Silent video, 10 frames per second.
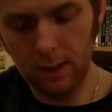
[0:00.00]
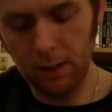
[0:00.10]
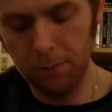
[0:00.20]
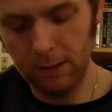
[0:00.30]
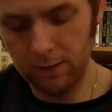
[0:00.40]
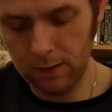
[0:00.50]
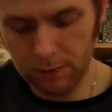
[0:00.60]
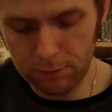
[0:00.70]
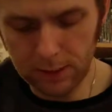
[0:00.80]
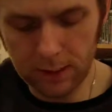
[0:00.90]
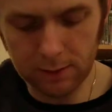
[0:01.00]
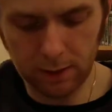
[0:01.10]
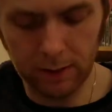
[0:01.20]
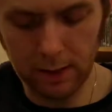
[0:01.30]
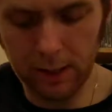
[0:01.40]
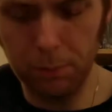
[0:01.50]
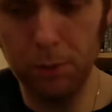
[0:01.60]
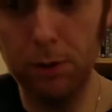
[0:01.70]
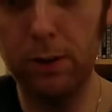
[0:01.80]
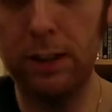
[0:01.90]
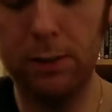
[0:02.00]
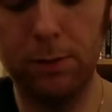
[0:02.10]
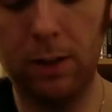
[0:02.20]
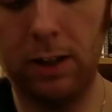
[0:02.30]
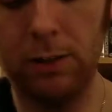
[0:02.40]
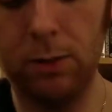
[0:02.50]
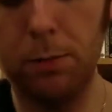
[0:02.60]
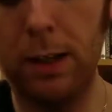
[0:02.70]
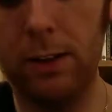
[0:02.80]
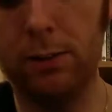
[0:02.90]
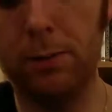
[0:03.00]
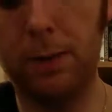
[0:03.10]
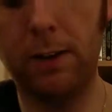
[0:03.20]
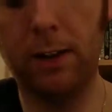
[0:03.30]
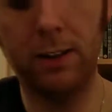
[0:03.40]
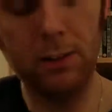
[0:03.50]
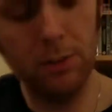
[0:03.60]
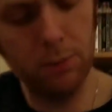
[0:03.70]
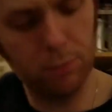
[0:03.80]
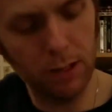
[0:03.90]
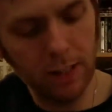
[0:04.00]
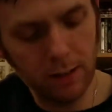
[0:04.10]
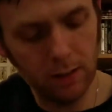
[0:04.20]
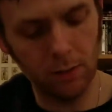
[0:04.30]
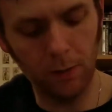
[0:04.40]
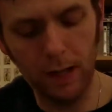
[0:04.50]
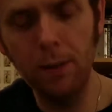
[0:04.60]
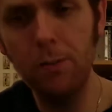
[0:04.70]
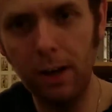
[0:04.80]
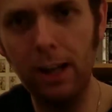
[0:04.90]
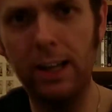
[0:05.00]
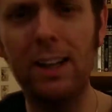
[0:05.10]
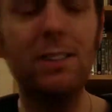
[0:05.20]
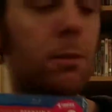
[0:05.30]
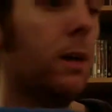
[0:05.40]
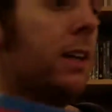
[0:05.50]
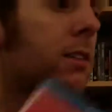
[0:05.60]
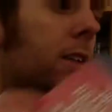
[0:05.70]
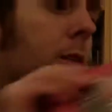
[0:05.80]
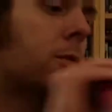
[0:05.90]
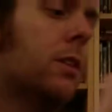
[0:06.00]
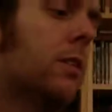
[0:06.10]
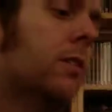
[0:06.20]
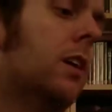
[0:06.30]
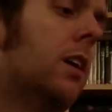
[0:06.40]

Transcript: I mean, it's ridiculous how you can get Blu-rays for like £2 from Poundland. It's brand new, Hateful Eight, and it's amazing, that film.